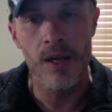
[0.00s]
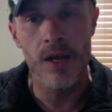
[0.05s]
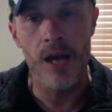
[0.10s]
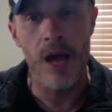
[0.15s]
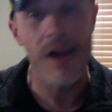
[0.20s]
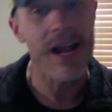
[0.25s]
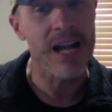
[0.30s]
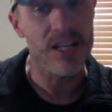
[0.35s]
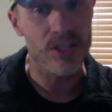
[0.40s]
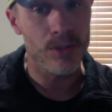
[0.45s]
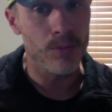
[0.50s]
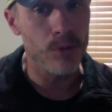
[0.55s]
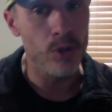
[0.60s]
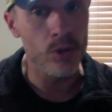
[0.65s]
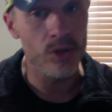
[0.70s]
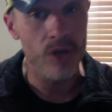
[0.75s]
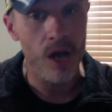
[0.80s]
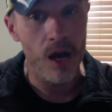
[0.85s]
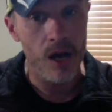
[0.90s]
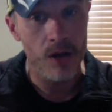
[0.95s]
I got some new
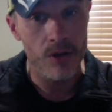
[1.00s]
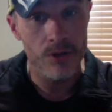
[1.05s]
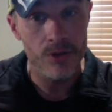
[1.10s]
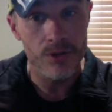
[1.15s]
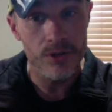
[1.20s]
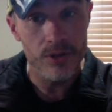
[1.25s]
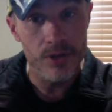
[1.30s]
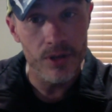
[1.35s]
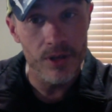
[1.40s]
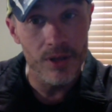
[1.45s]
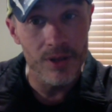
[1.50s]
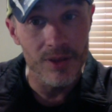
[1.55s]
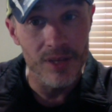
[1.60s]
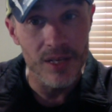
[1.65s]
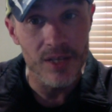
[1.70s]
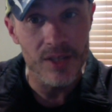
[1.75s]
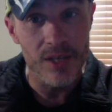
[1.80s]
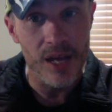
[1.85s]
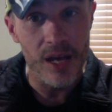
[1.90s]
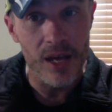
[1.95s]
toggles,
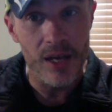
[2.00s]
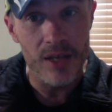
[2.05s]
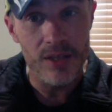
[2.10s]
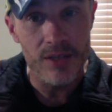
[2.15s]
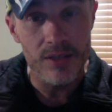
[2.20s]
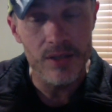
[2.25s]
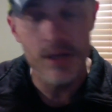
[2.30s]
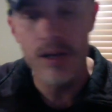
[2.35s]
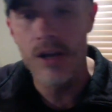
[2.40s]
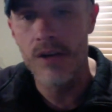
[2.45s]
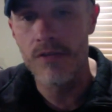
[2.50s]
these guys,